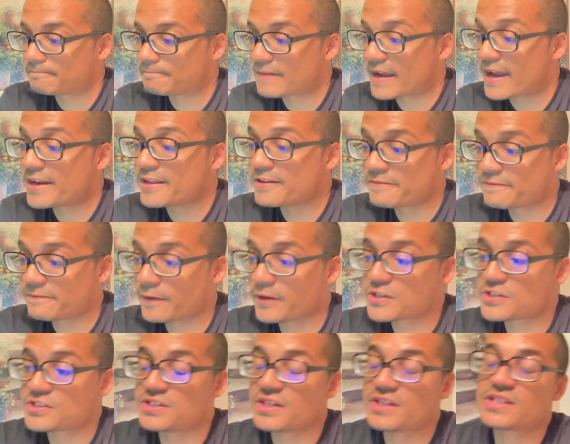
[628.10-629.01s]
Eddie
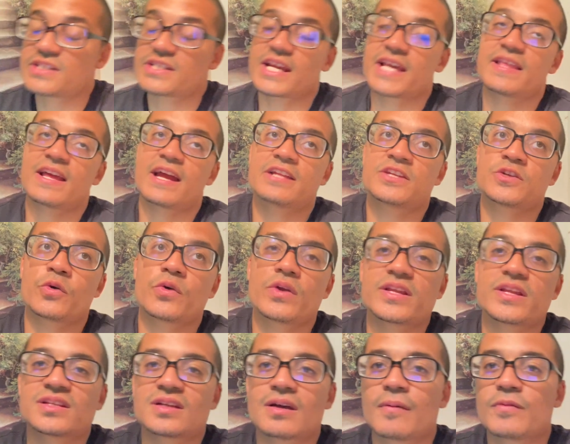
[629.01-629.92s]
Futch did say that
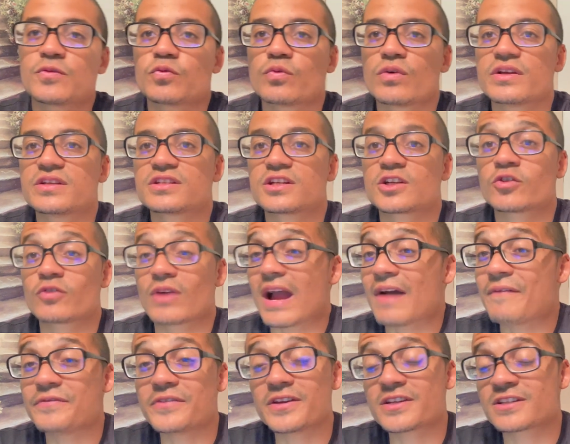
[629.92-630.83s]
Tony Tubbs was the
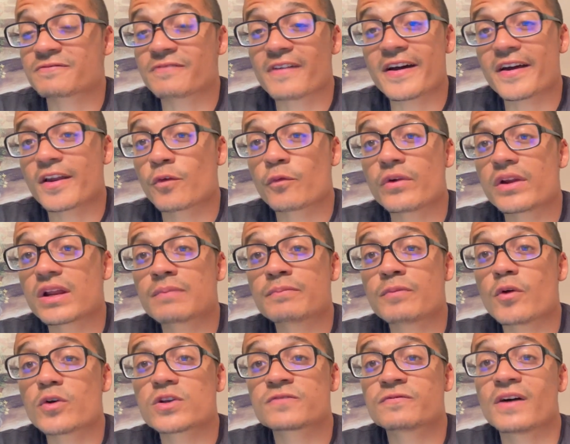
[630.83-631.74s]
craftiest fighter Riddick
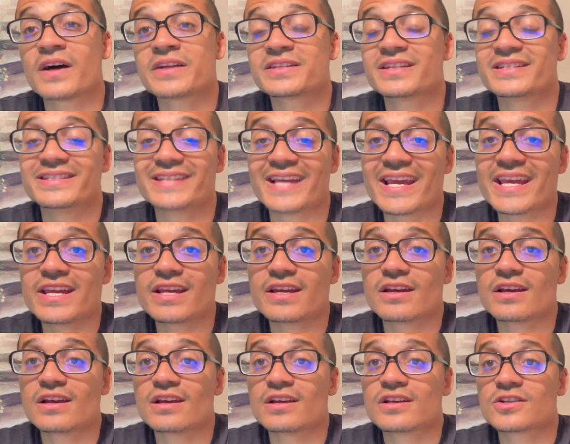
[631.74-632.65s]
Bowe has fought to date.
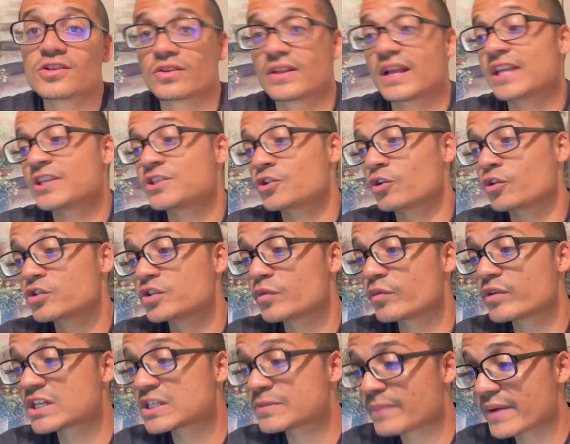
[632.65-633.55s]
So that shows you the
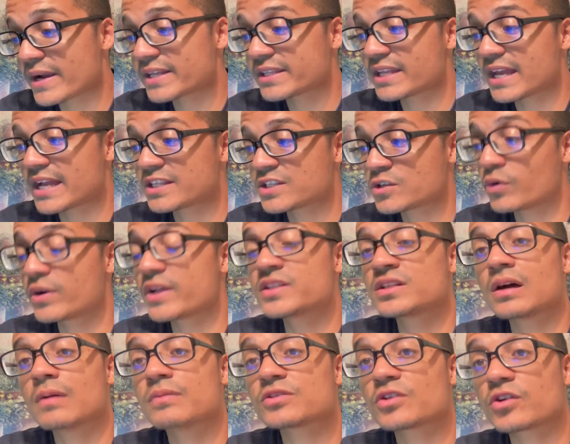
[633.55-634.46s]
respect that Tony
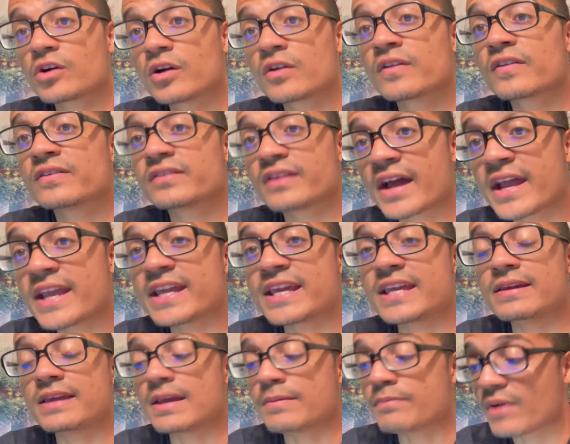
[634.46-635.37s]
Tubbs earned on the night.
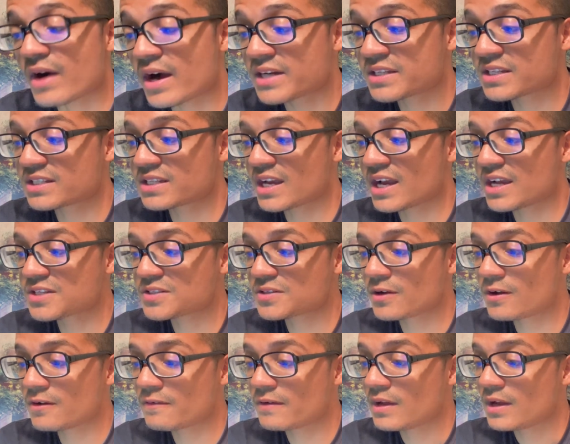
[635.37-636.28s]
He boxed his ass
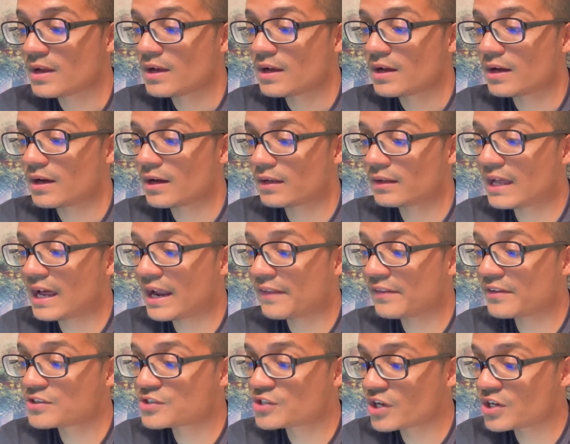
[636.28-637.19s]
off. A lot of
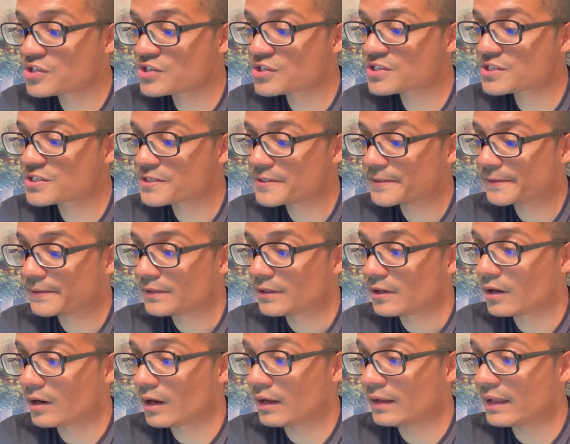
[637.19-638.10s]
the judges,
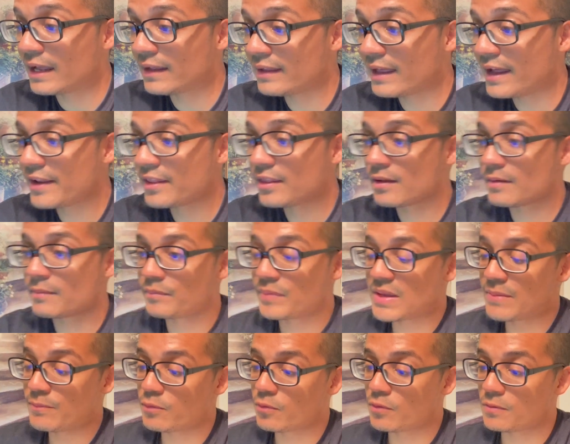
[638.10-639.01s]
a lot of the
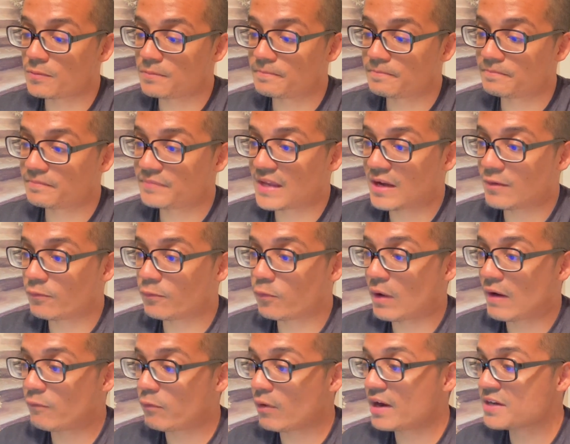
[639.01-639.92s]
people that
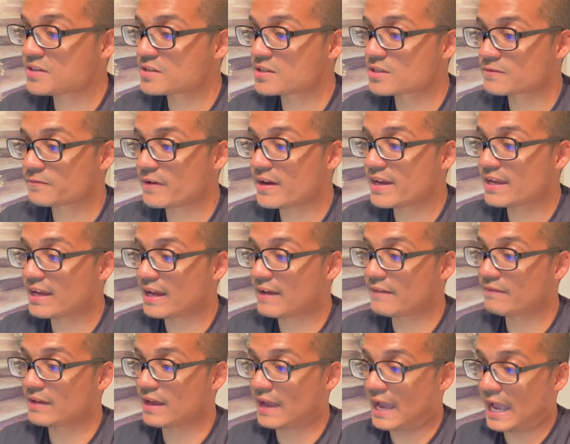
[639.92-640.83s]
have watched this fight
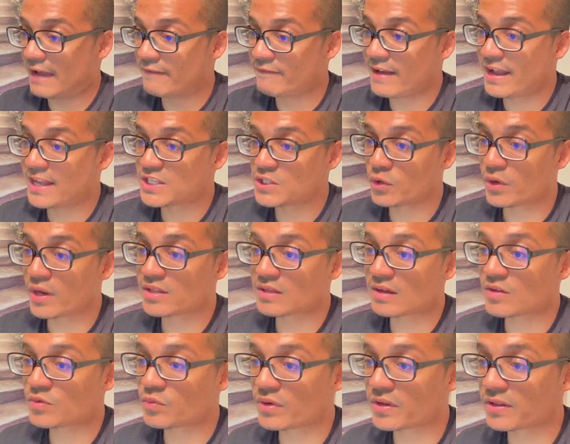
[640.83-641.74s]
have had Tony
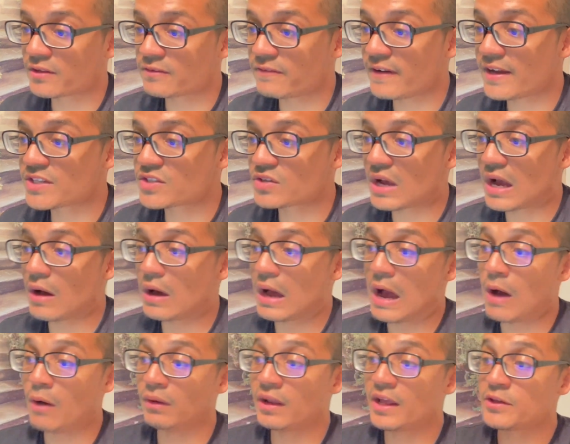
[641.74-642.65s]
Tubbs win in the fight. So
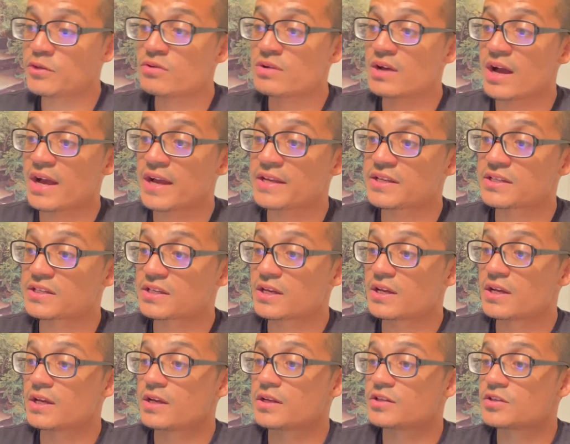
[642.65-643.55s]
I'll allow you guys
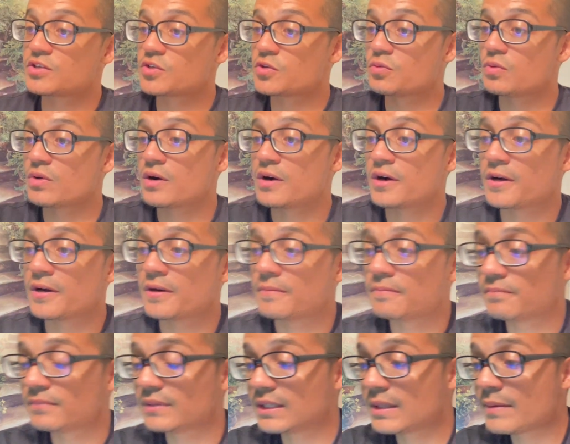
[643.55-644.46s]
to let
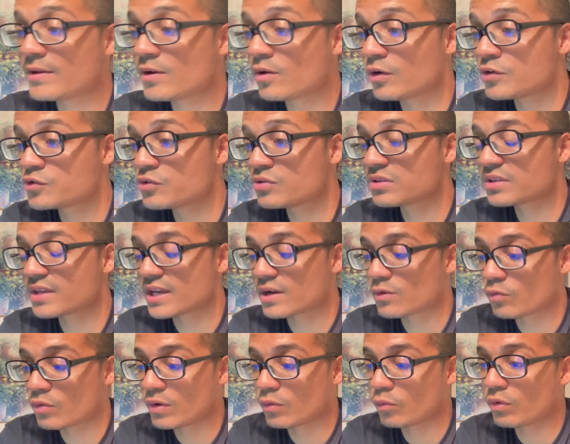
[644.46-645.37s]
me know what you think.
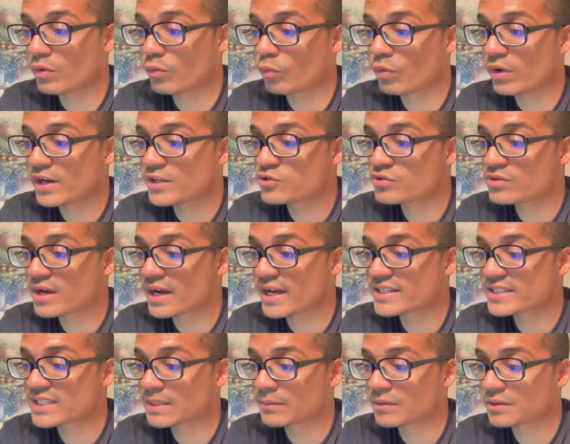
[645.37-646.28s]
What did you
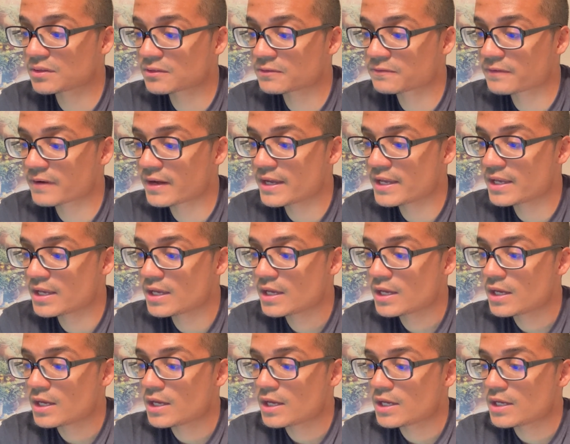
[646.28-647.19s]
guys think about the fight?
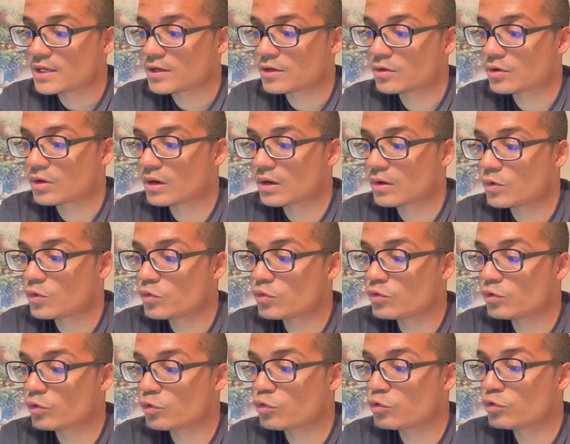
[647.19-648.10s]

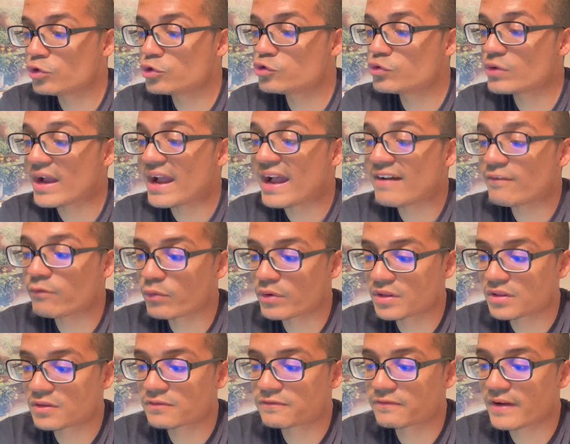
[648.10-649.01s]
Who did you have
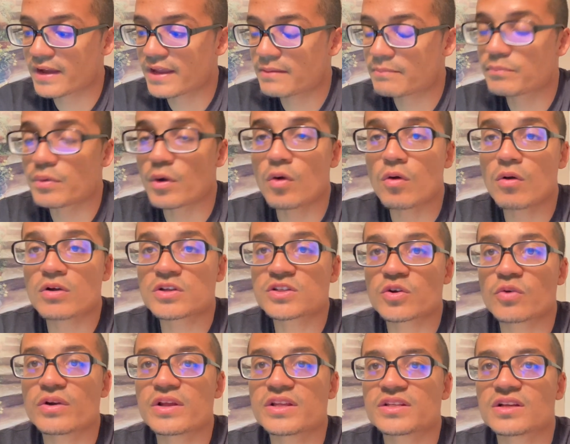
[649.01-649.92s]
winning the fight, Bowe or
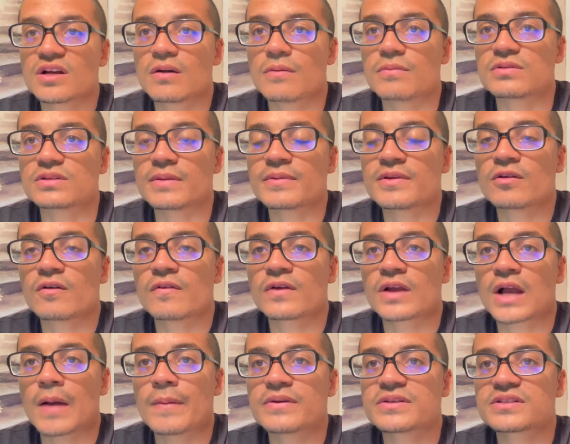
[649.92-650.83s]
Tony Tubbs? Let me know in the
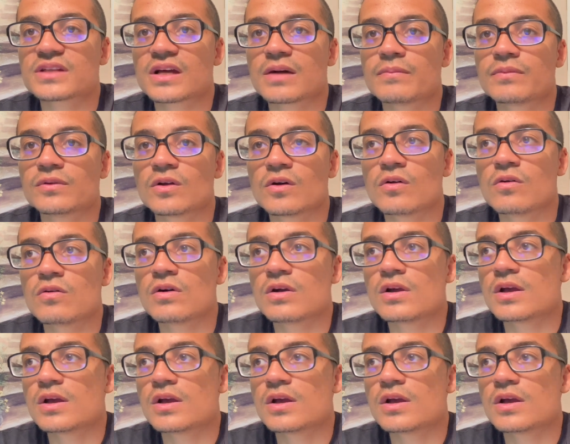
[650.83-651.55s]
comments down below.